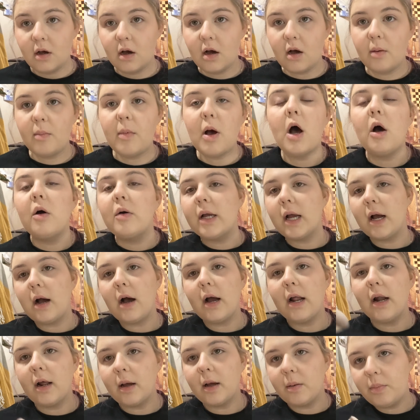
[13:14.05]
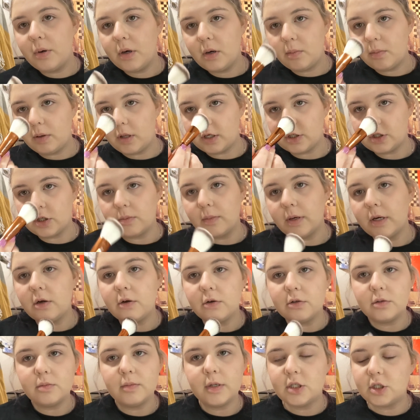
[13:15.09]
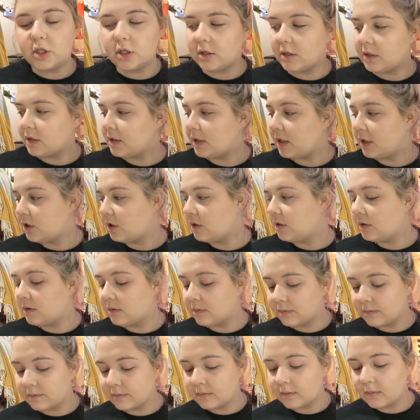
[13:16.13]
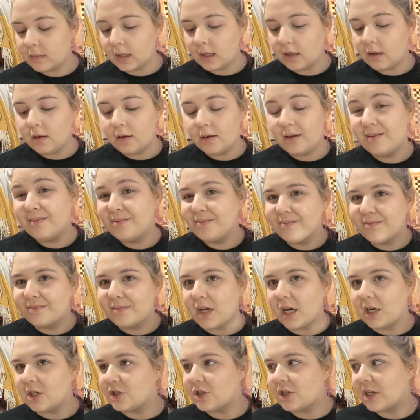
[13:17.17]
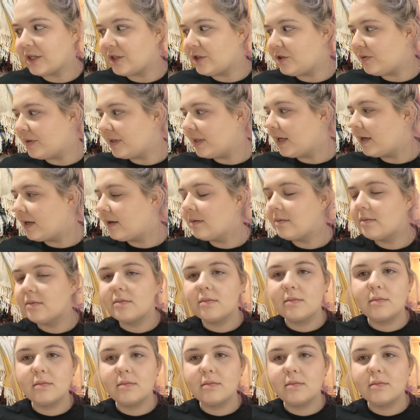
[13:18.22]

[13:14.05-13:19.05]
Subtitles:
Oh yeah, and I put blush on my nose and my chin because I just like doing that.